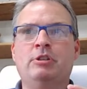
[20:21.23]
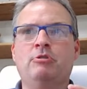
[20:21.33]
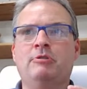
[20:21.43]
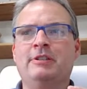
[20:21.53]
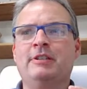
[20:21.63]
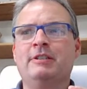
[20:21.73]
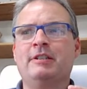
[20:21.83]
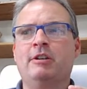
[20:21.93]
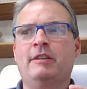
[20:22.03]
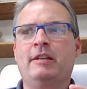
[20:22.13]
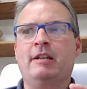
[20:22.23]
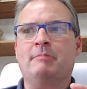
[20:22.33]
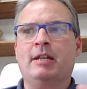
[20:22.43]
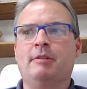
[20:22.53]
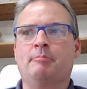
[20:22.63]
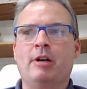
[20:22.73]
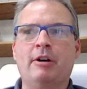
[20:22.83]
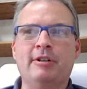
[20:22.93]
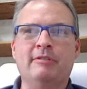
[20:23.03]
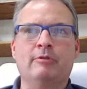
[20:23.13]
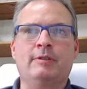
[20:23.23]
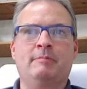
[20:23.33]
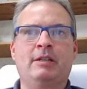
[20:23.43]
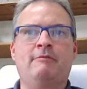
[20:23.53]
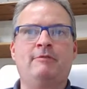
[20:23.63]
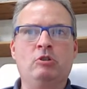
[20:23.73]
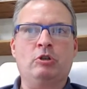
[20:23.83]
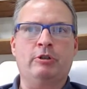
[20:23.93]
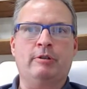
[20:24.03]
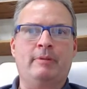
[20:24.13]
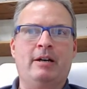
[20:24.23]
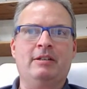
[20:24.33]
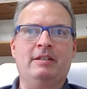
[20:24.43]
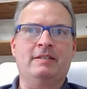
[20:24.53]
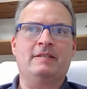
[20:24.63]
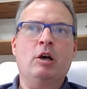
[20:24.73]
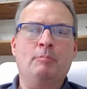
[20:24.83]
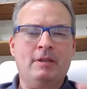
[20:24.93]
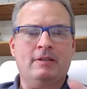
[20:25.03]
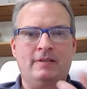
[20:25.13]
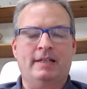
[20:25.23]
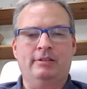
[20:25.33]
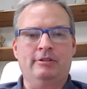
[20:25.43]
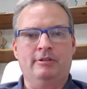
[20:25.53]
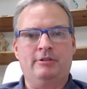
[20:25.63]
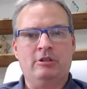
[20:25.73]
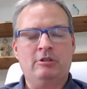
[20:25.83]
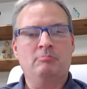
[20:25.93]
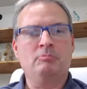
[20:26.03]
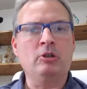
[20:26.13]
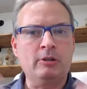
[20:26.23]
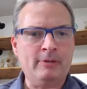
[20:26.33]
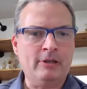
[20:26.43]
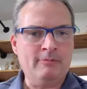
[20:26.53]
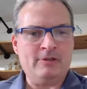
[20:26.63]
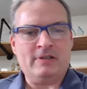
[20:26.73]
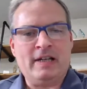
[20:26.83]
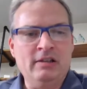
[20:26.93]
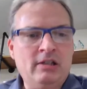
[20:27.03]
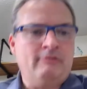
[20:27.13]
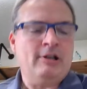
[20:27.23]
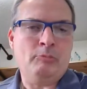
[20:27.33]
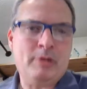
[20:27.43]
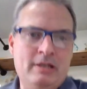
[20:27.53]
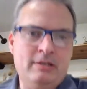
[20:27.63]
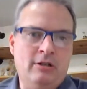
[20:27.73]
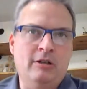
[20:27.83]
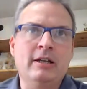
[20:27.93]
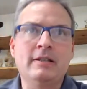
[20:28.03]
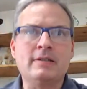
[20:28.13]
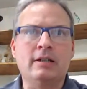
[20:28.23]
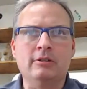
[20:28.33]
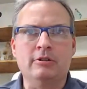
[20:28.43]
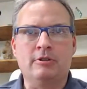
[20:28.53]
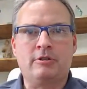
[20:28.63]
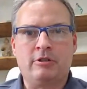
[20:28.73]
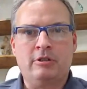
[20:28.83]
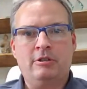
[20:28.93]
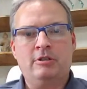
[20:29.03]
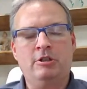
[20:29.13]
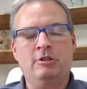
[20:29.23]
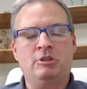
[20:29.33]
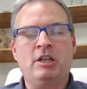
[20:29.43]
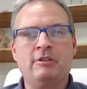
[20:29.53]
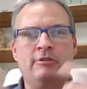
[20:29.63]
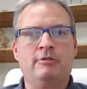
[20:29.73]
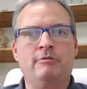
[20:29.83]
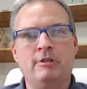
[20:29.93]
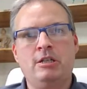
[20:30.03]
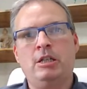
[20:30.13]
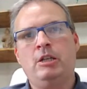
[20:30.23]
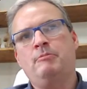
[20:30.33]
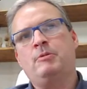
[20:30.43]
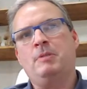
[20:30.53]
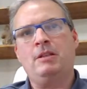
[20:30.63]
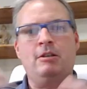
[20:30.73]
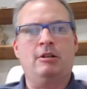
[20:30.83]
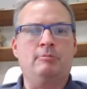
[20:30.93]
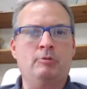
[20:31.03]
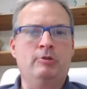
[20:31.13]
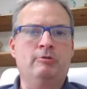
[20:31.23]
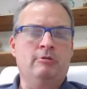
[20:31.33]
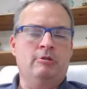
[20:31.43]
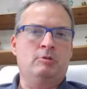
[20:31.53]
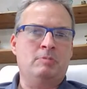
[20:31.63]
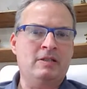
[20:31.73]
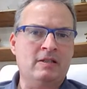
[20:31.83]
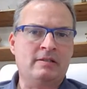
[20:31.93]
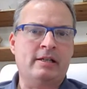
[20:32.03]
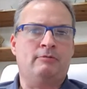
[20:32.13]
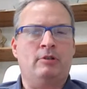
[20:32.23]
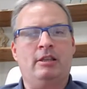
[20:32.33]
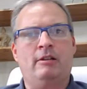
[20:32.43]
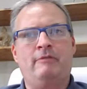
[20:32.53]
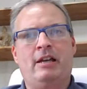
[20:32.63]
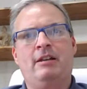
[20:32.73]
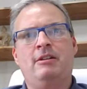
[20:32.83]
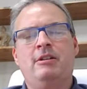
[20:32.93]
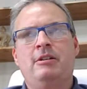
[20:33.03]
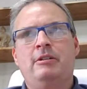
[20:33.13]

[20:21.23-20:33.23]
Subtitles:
do, and this is an area that I'm kind of proud of, or something I feel good about. Again, it's helping the sellers build a better business. I love helping online sellers, chase their dreams, be the entrepreneurs, be successful. I love that.